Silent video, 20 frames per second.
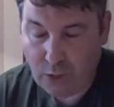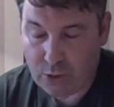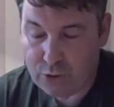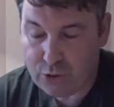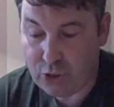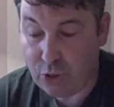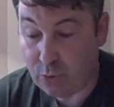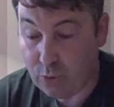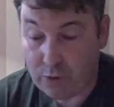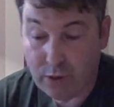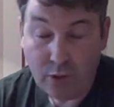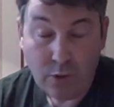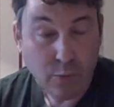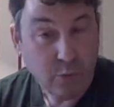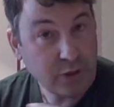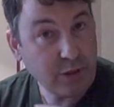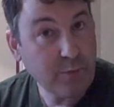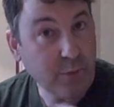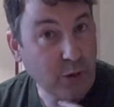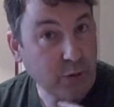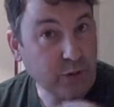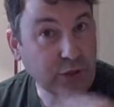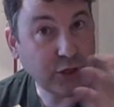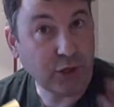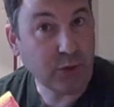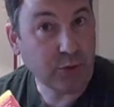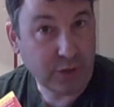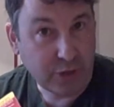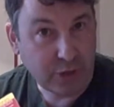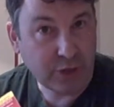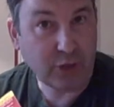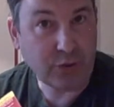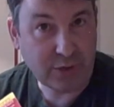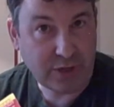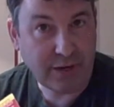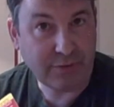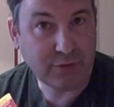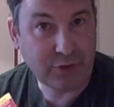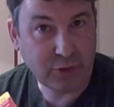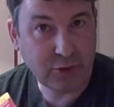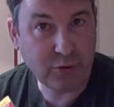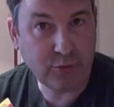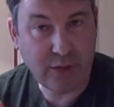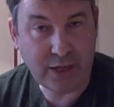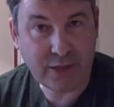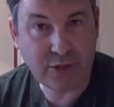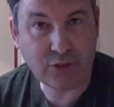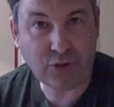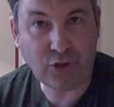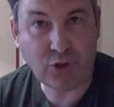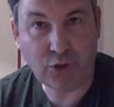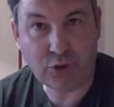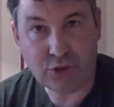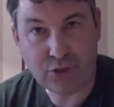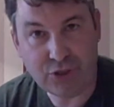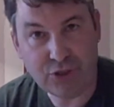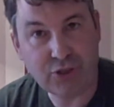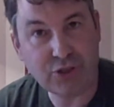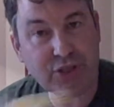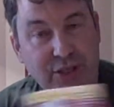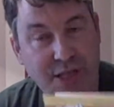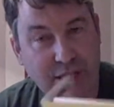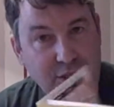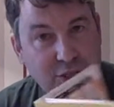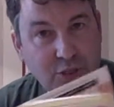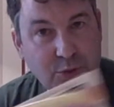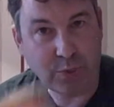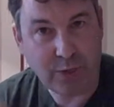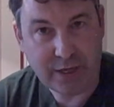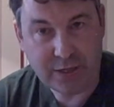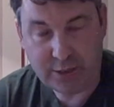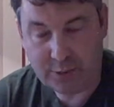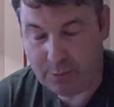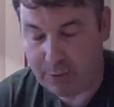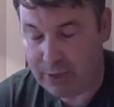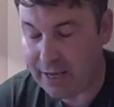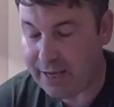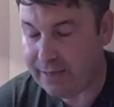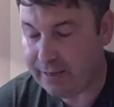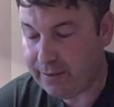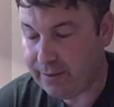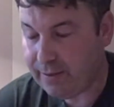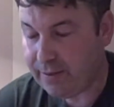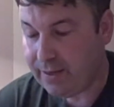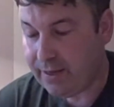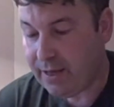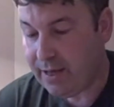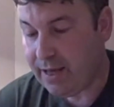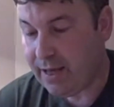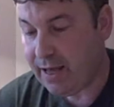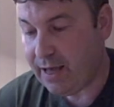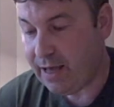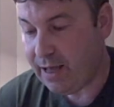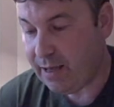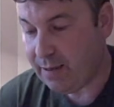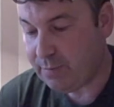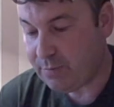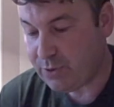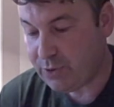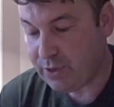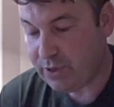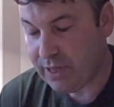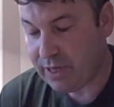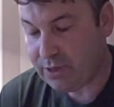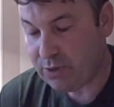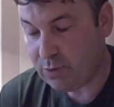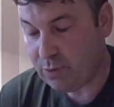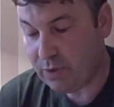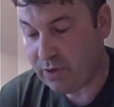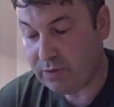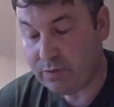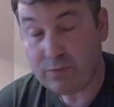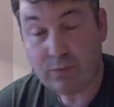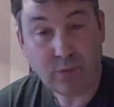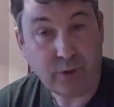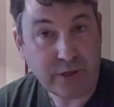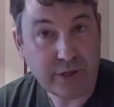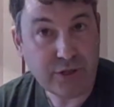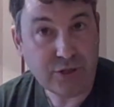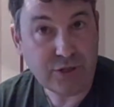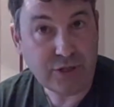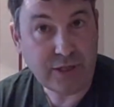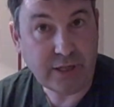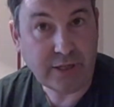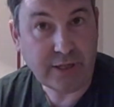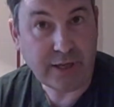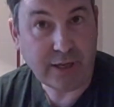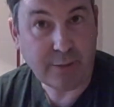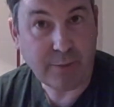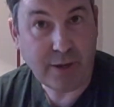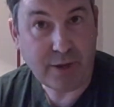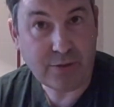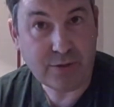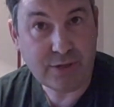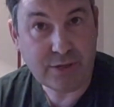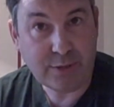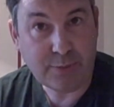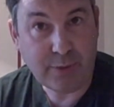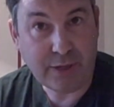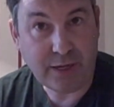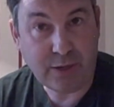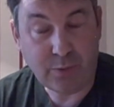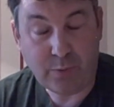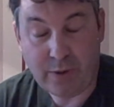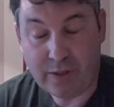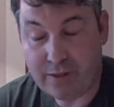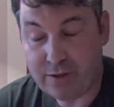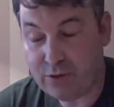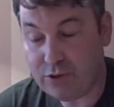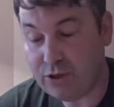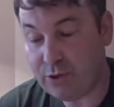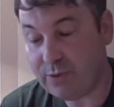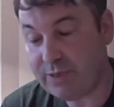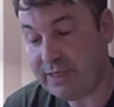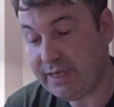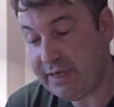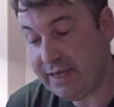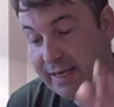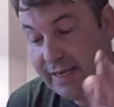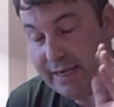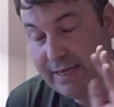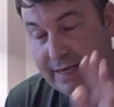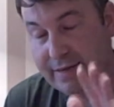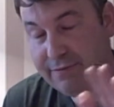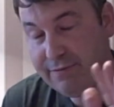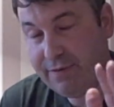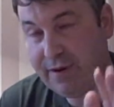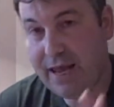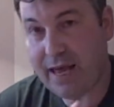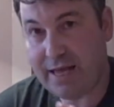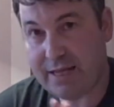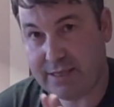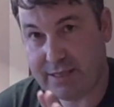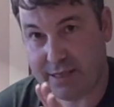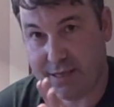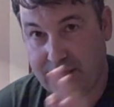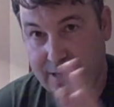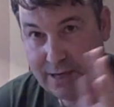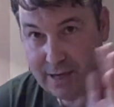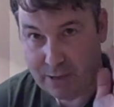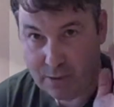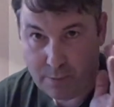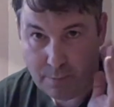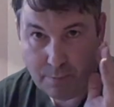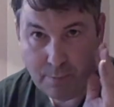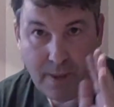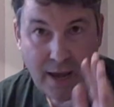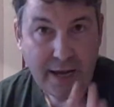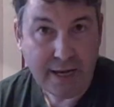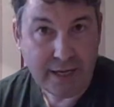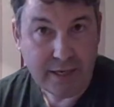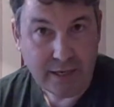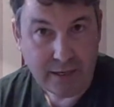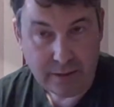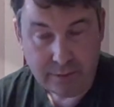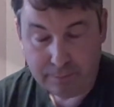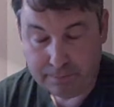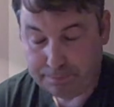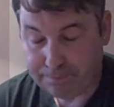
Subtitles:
So with the Mode Decoder you don't have to do that, of course, it just tells you where to play. So that's one interesting thing about it to begin with. So it's an E flat minor.